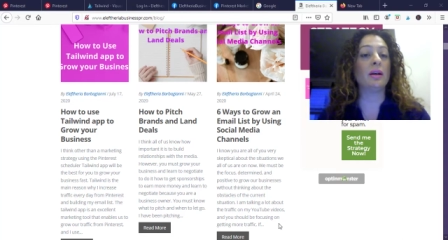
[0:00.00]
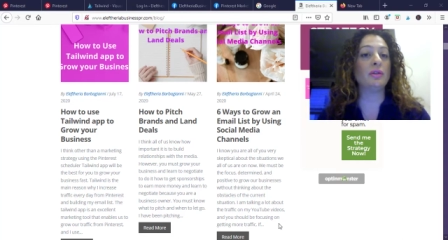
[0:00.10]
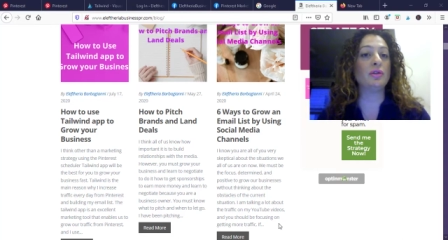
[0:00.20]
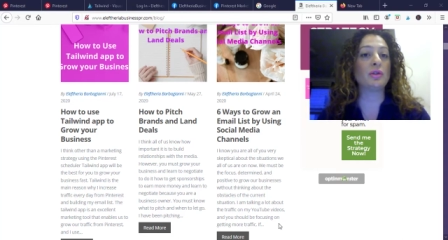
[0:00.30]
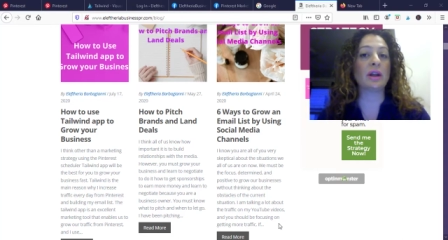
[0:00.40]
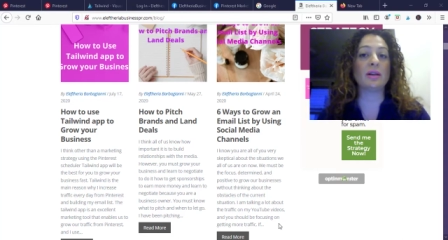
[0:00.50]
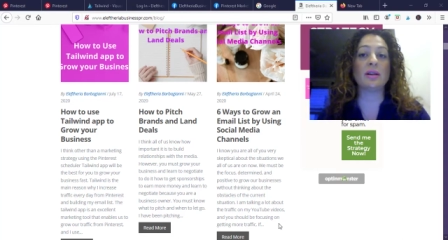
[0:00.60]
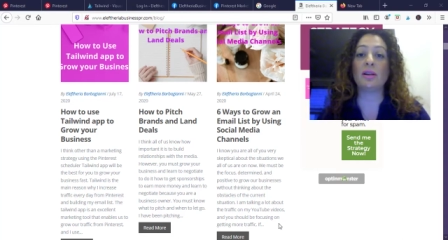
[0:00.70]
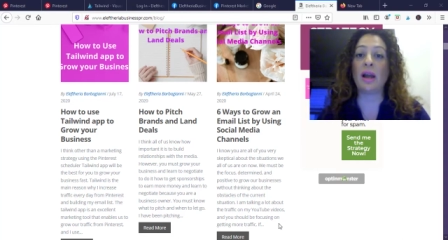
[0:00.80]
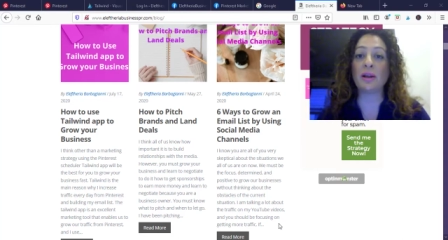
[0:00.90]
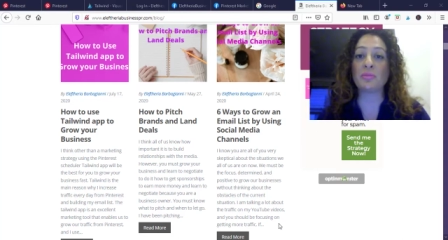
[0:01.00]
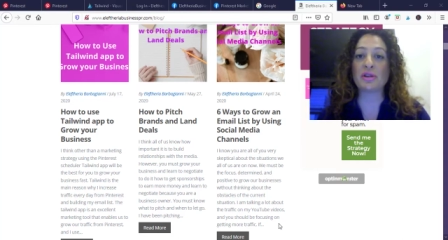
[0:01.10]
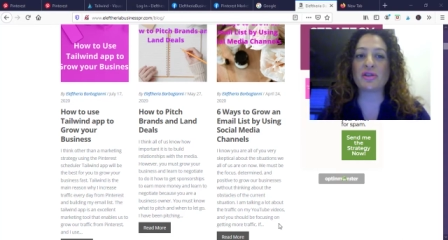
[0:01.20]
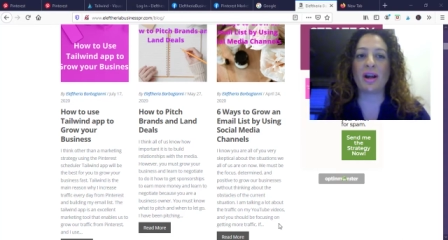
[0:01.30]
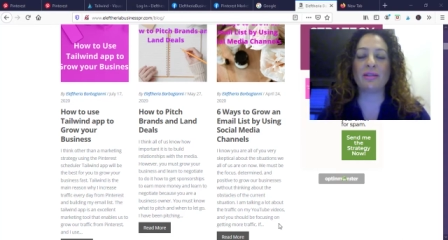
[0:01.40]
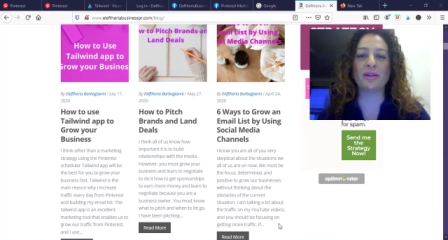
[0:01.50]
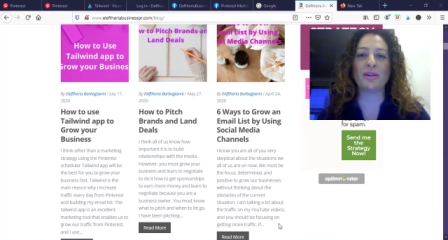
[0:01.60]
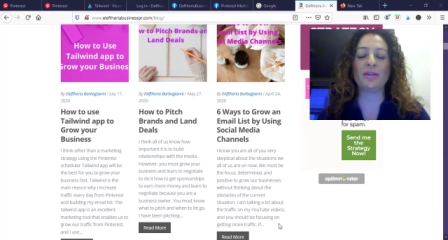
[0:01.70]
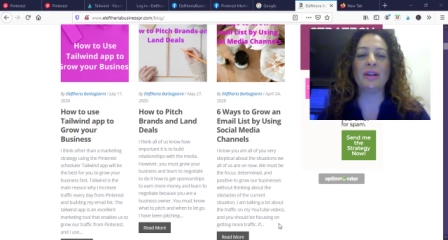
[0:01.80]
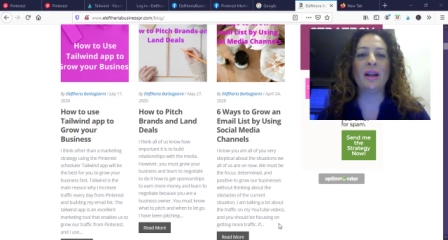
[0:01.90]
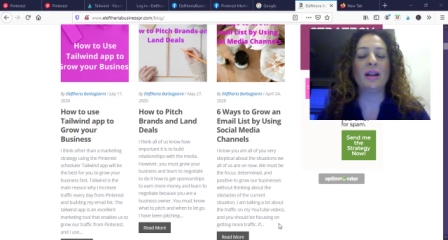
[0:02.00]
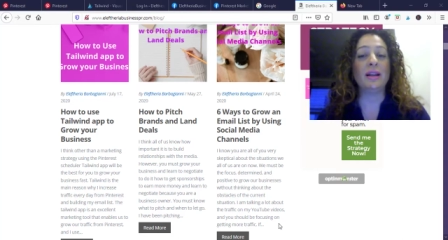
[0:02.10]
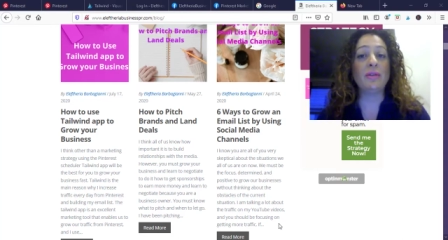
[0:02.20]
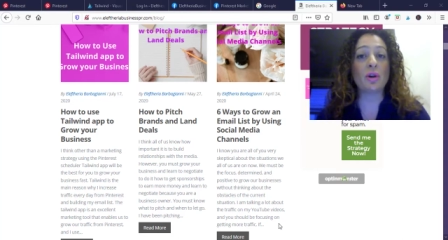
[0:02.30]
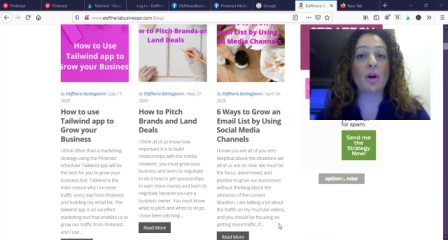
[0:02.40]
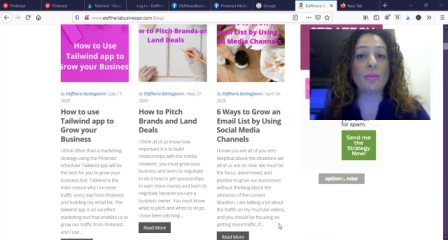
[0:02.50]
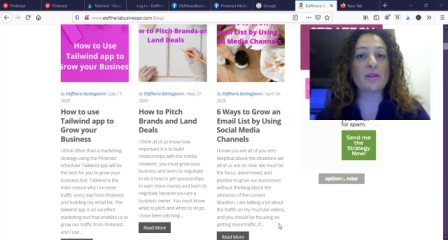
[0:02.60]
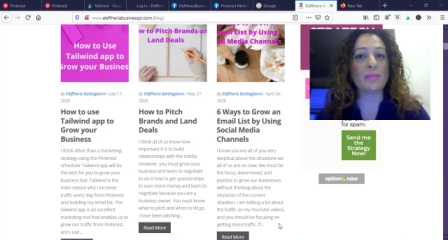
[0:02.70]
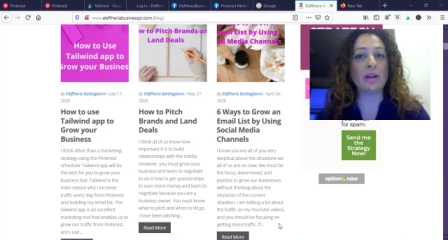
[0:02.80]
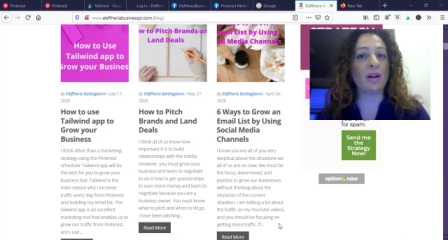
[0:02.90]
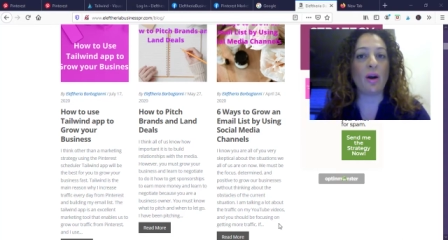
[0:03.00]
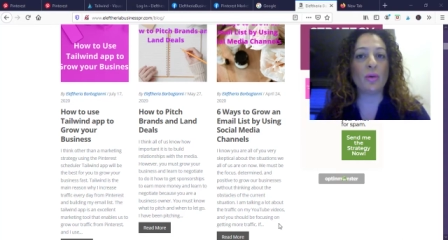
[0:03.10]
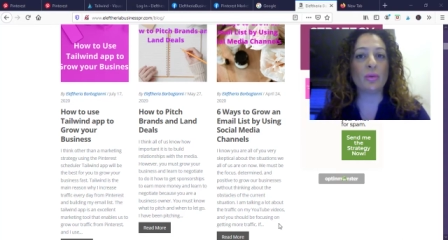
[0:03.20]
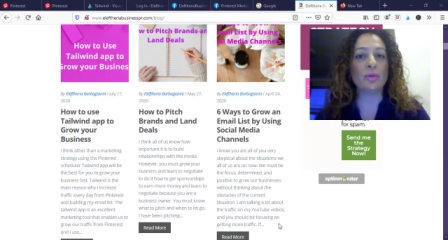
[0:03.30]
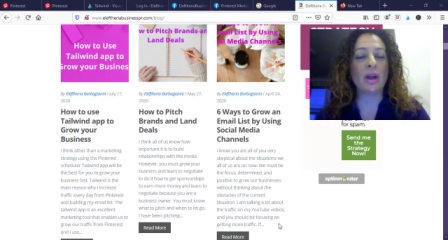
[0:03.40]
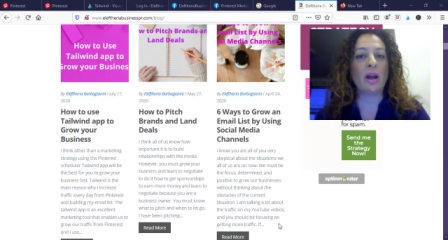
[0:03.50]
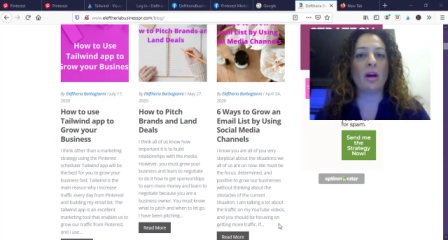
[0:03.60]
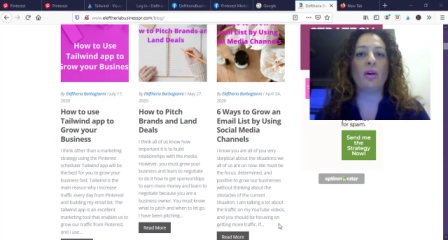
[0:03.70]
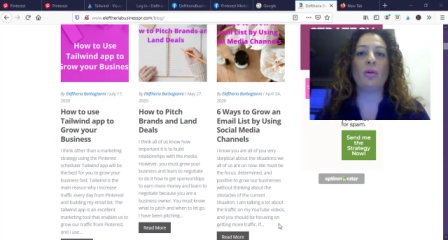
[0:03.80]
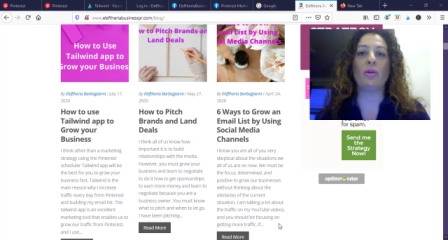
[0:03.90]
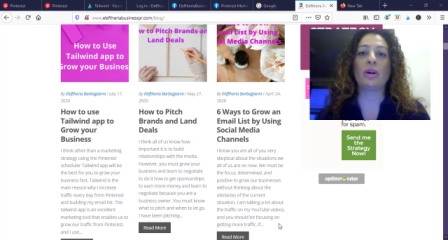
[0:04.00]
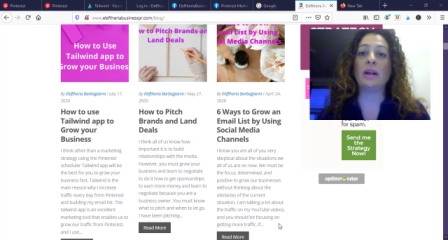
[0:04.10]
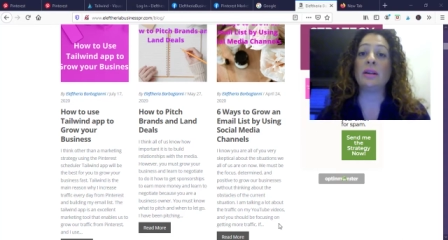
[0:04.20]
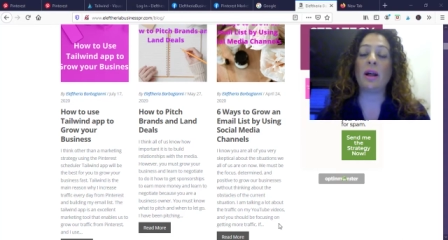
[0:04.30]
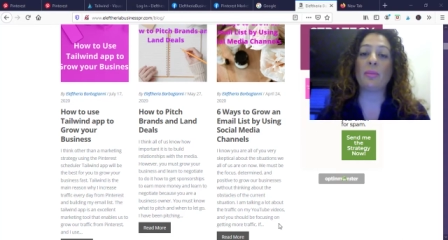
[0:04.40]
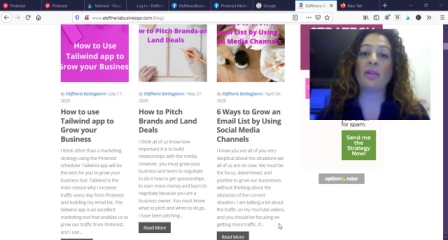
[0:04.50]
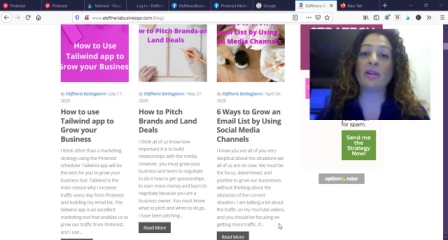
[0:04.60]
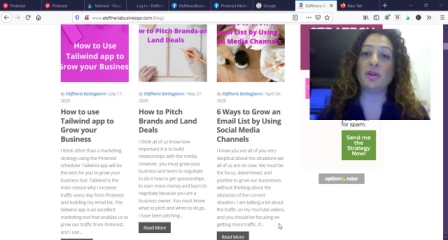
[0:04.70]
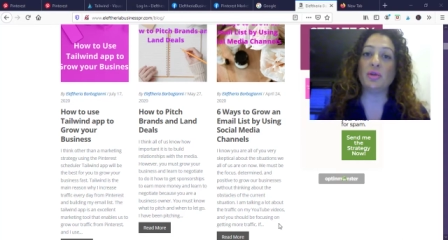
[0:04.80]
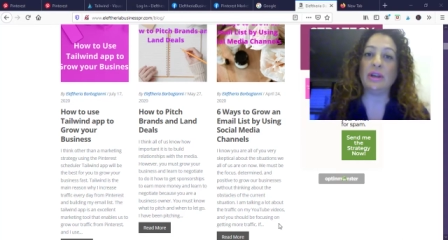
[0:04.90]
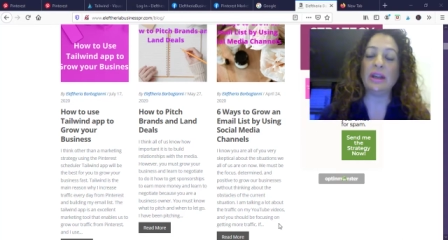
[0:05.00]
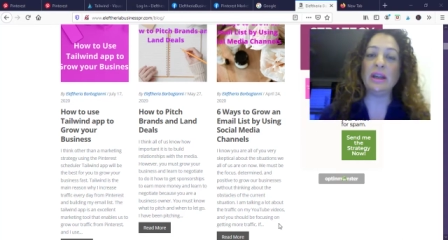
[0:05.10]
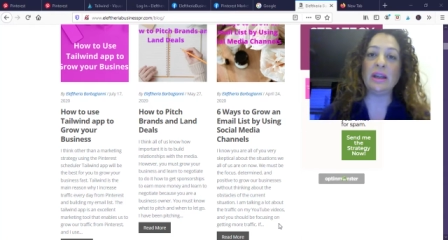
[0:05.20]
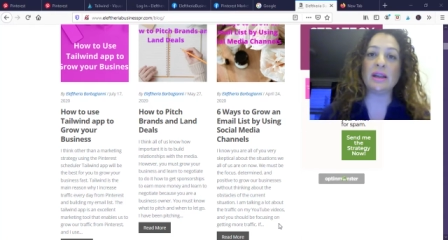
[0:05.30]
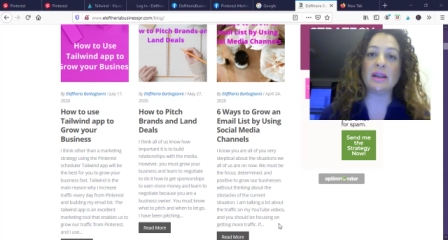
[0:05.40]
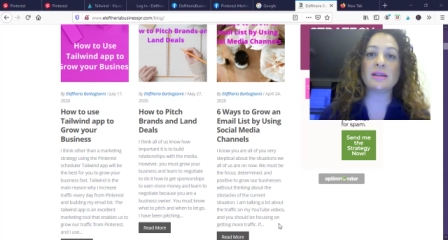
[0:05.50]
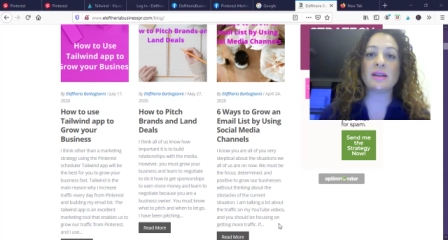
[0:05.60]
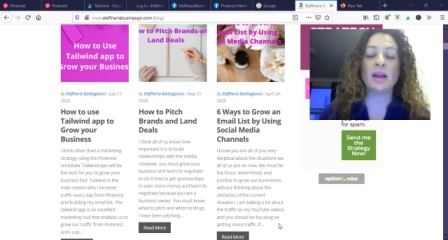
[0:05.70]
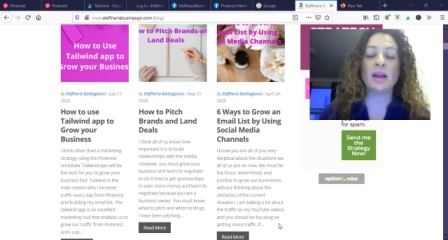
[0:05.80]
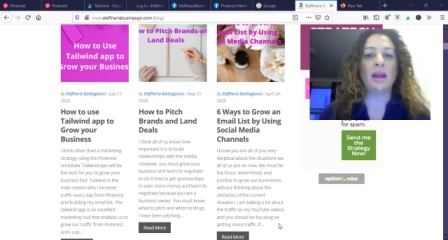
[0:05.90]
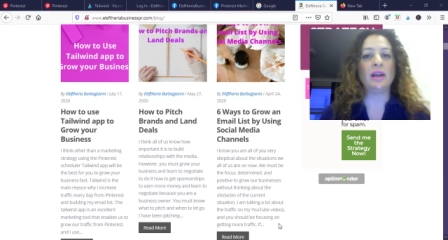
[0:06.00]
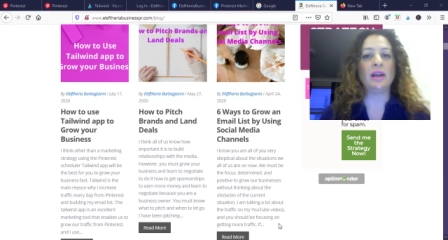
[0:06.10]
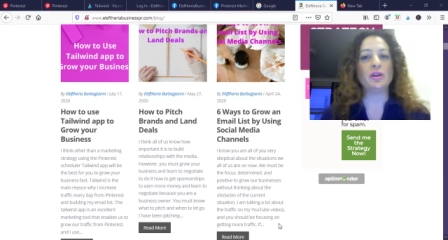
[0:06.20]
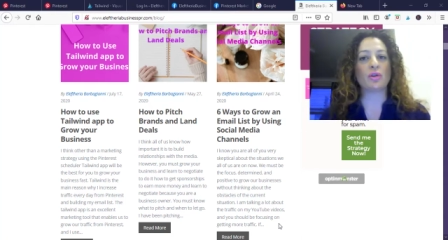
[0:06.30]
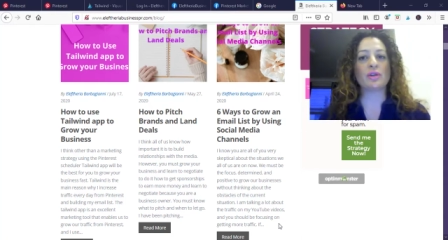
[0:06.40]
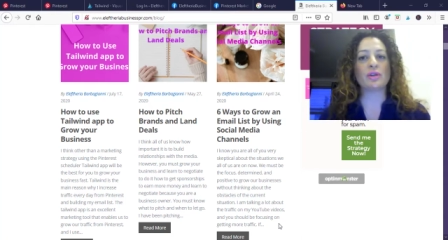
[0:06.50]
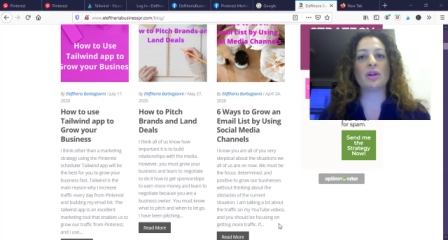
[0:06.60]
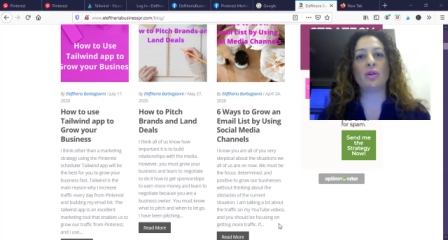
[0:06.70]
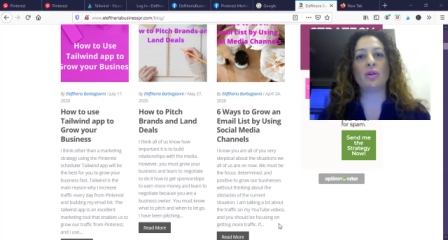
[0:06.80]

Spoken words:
you can like my channel, leave your comments below, or any help that you need in order,